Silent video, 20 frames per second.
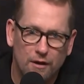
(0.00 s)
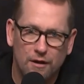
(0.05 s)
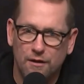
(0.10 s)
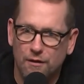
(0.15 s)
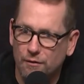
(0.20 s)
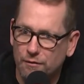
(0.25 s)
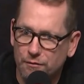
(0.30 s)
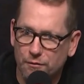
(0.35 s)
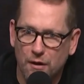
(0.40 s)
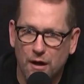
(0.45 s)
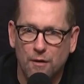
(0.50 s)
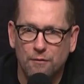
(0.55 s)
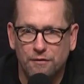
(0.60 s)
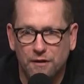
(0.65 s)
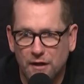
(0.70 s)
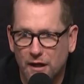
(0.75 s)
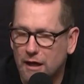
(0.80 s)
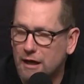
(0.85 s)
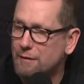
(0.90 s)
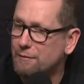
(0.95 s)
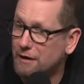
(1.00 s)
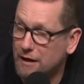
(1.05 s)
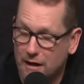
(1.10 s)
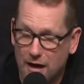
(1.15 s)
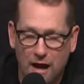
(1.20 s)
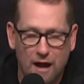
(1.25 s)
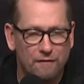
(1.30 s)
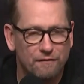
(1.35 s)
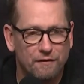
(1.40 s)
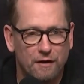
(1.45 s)
you know, throughout the game and
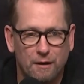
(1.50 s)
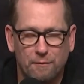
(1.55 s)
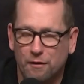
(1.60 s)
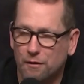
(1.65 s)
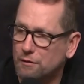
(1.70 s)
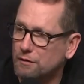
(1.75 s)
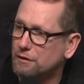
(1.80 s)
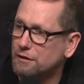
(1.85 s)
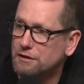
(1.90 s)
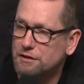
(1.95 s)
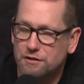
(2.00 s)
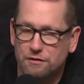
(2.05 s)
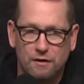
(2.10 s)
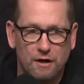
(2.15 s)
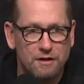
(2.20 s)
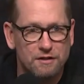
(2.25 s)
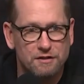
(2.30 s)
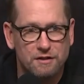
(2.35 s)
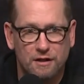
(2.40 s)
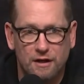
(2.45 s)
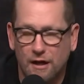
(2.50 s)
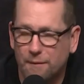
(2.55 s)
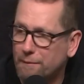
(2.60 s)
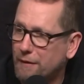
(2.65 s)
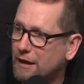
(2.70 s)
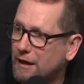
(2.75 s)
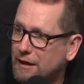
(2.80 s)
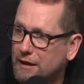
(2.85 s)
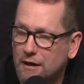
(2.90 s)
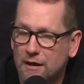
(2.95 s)
at halftime, I really stressed it.
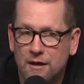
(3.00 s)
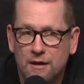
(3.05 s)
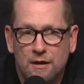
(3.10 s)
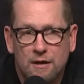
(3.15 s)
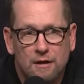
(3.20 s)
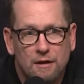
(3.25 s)
I'm like